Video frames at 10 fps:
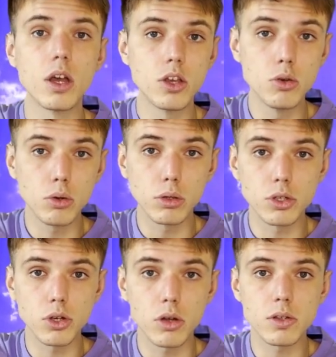You call the
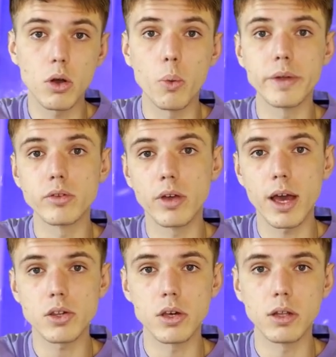shots on when to
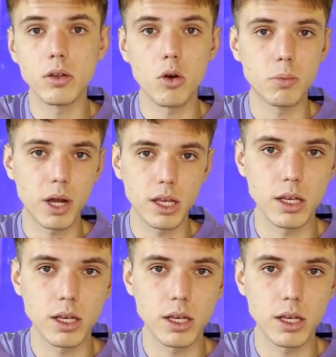cash in or break